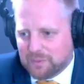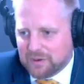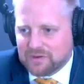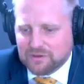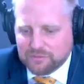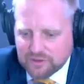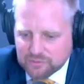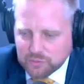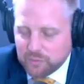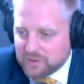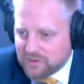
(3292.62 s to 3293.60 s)
party of this
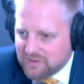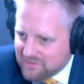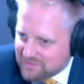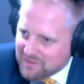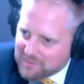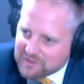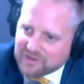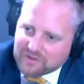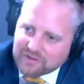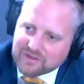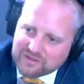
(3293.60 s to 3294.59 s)
movement. And he's a
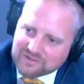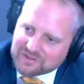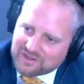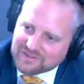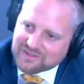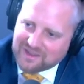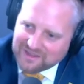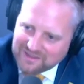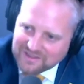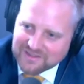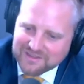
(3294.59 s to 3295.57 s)
libertarian. He's a nice
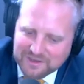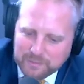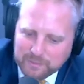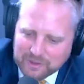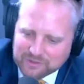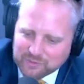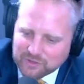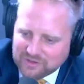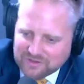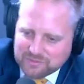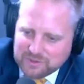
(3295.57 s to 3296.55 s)
guy. But what
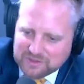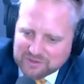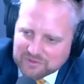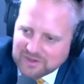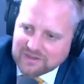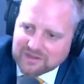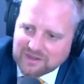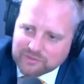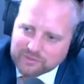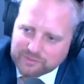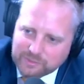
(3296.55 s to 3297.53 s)
has been created
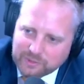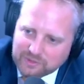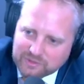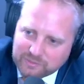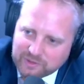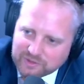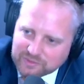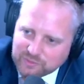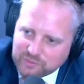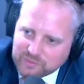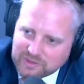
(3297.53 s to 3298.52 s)
out of the Pirate Party
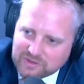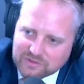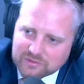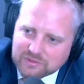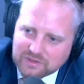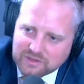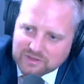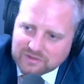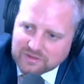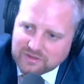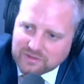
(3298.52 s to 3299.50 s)
movement, it's
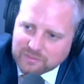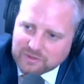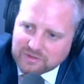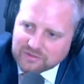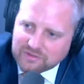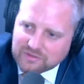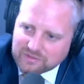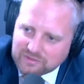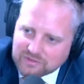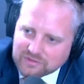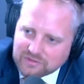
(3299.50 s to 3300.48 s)
a little bit.
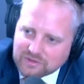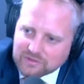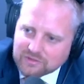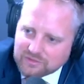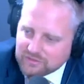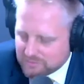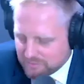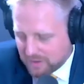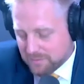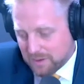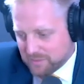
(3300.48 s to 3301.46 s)

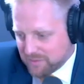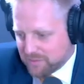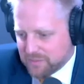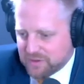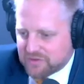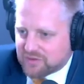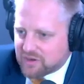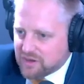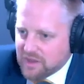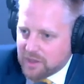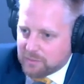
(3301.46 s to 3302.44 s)
I'm a little bit
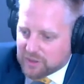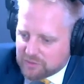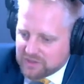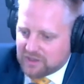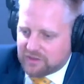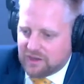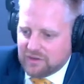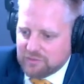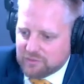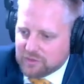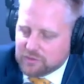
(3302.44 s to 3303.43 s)
scared. But on the other hand, we've got